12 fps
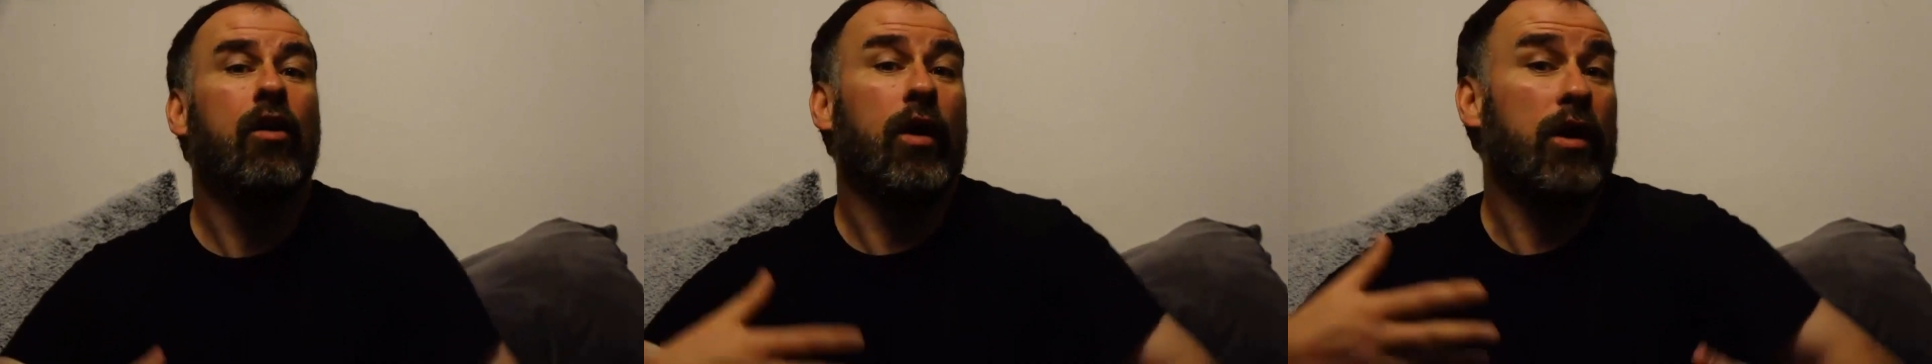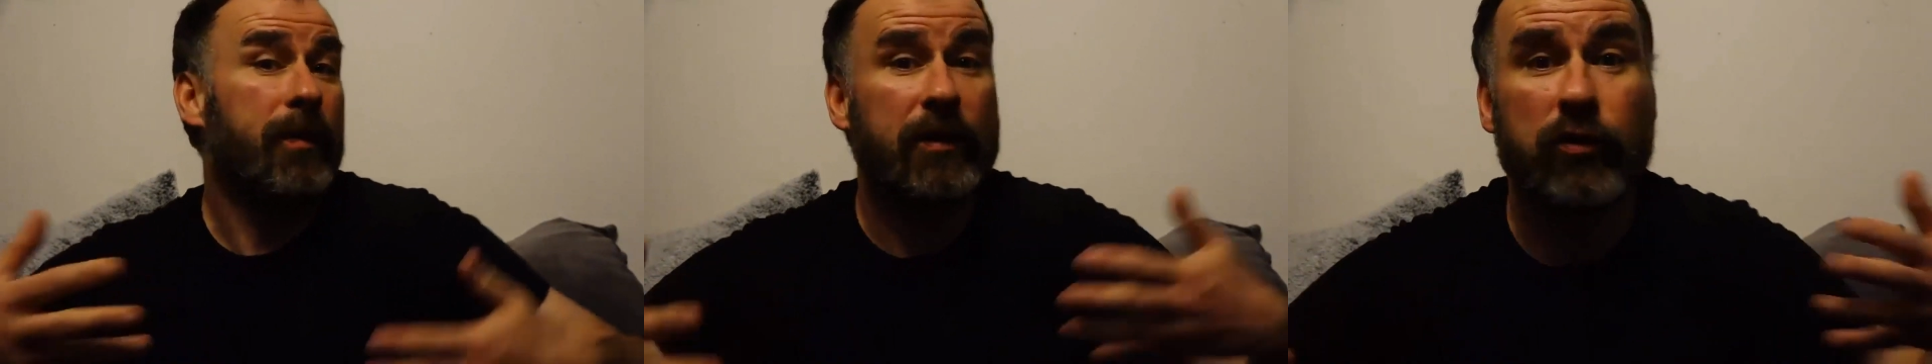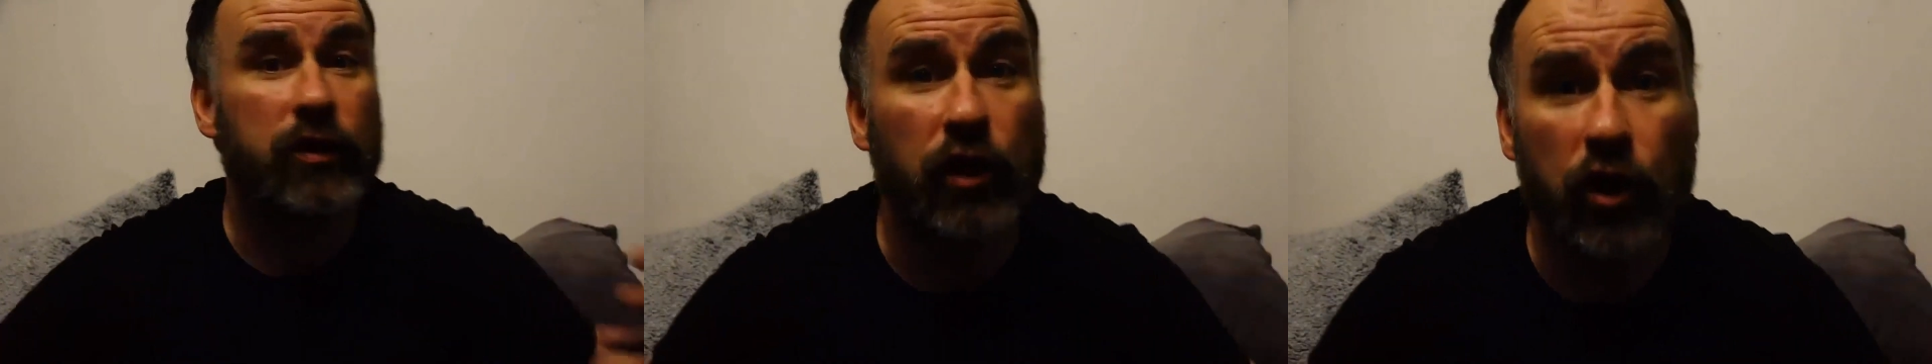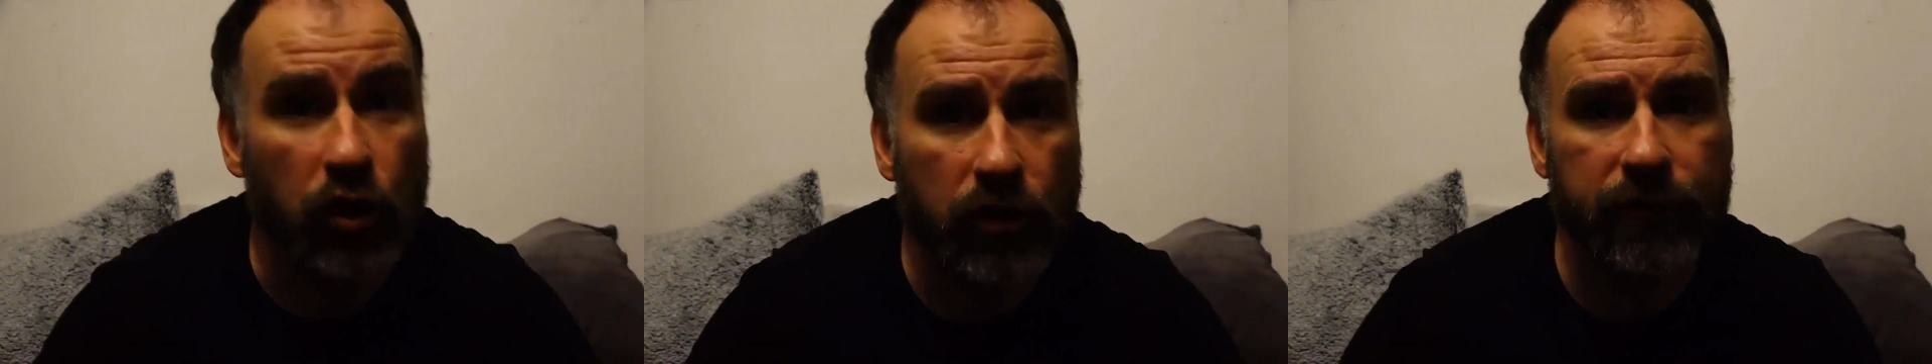what are the best ways
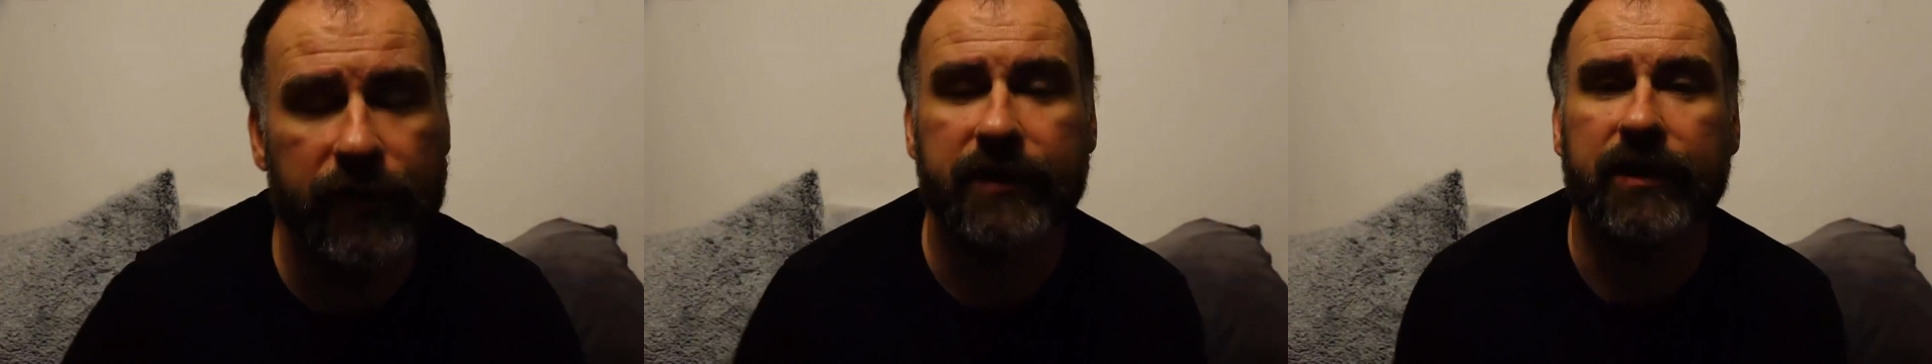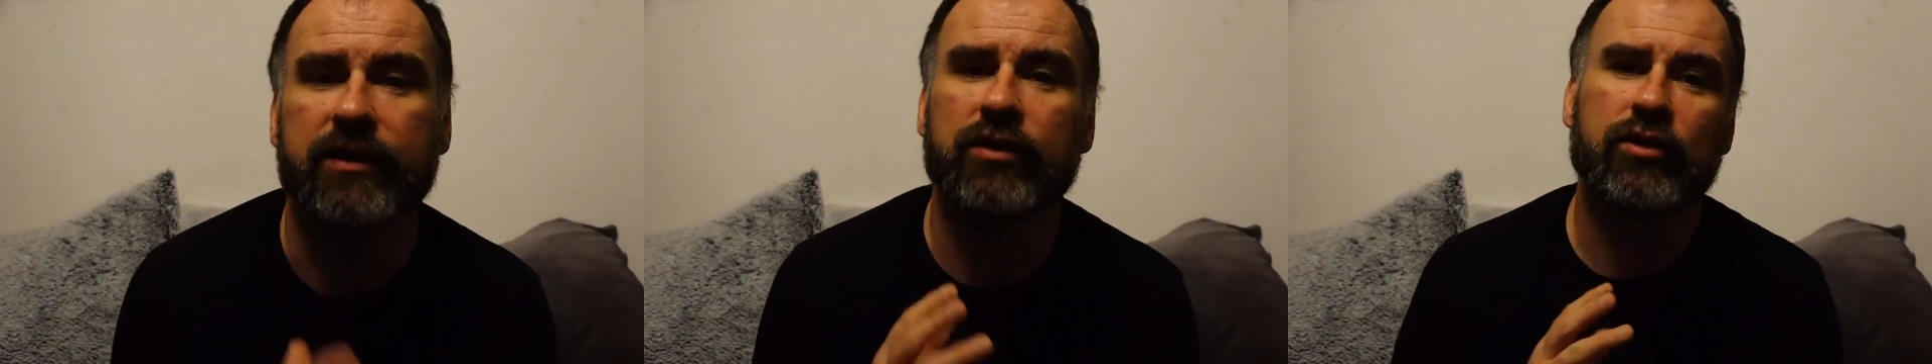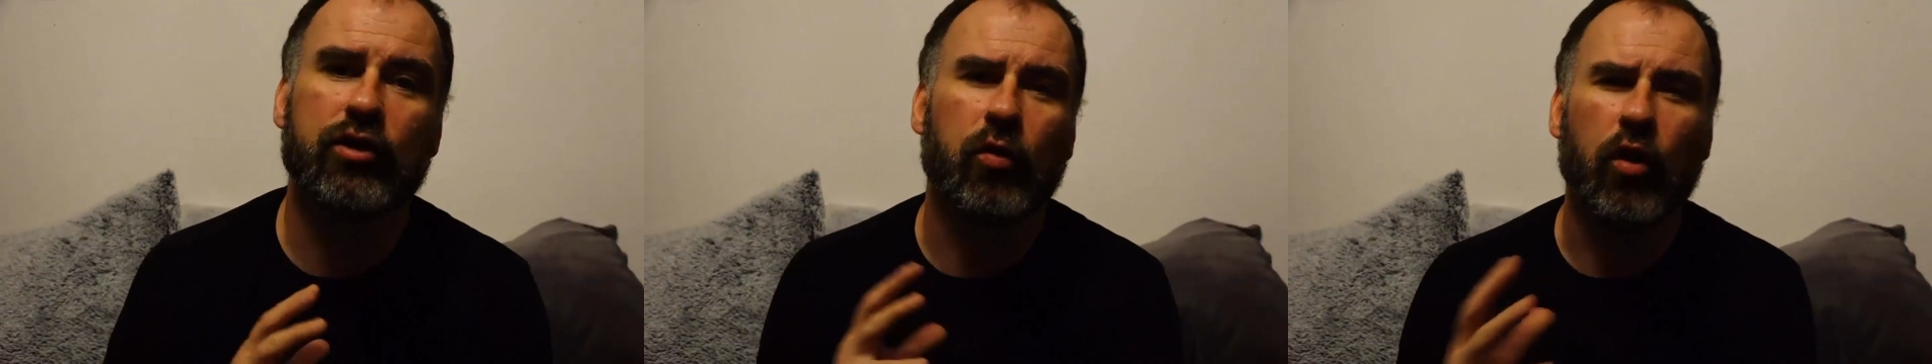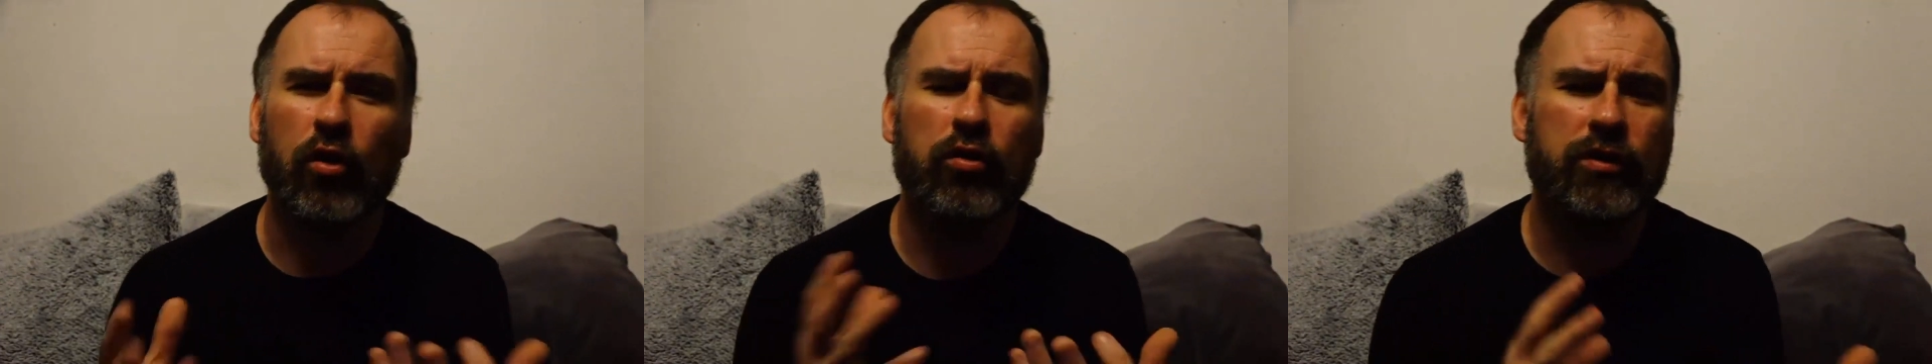to learn physics.
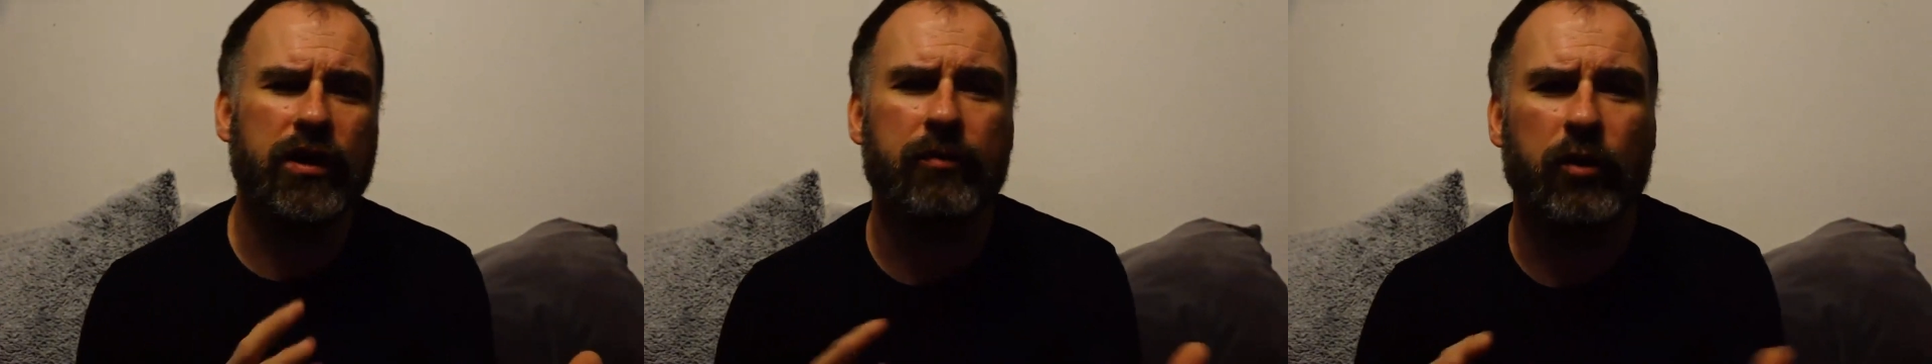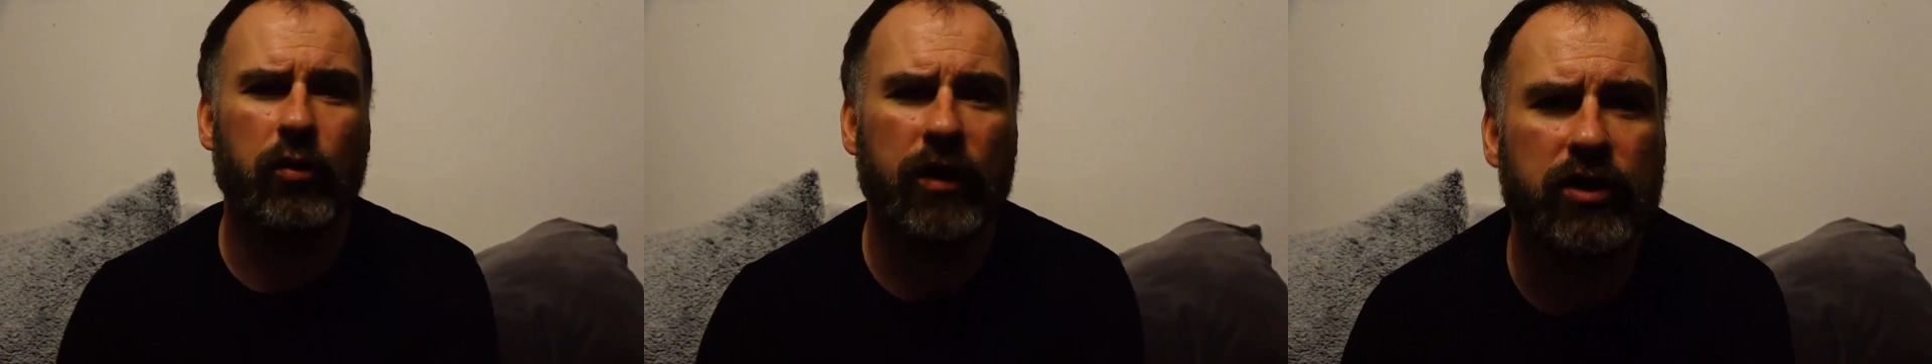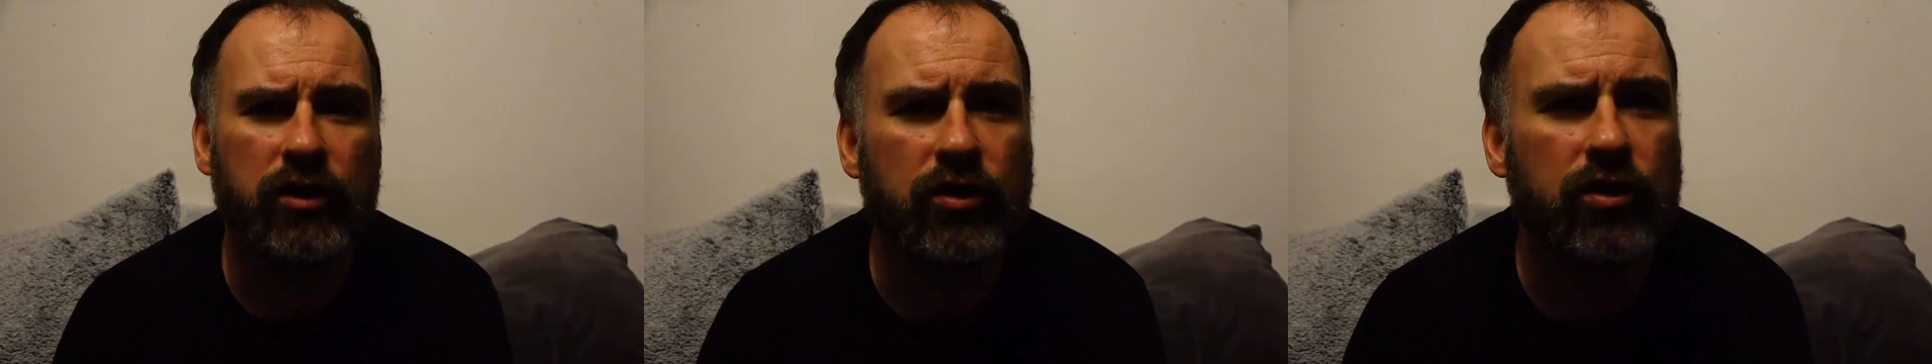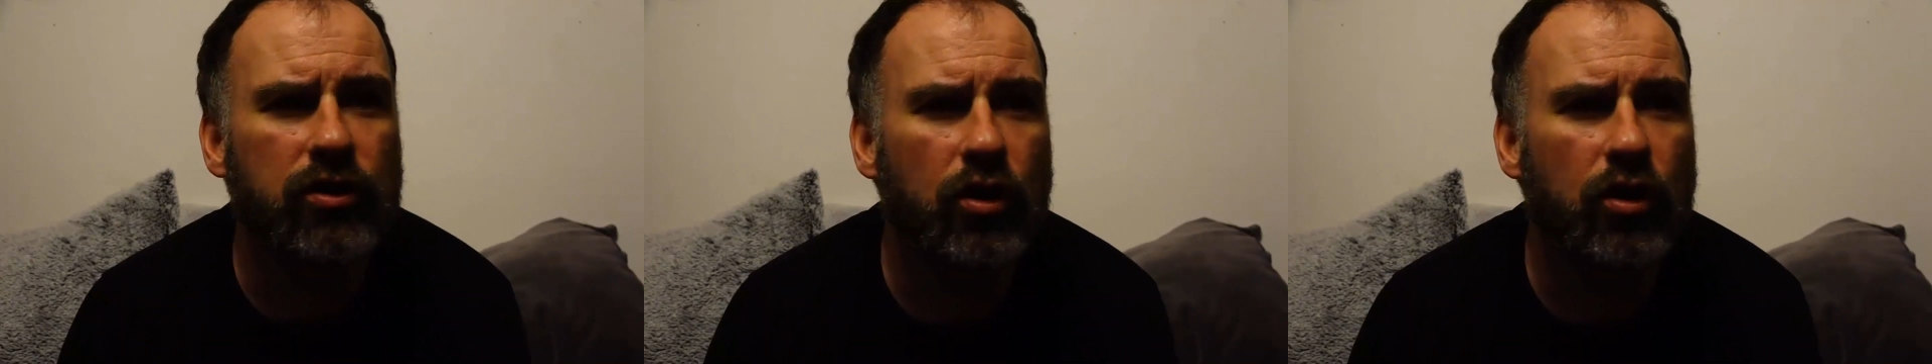So all those type of questions.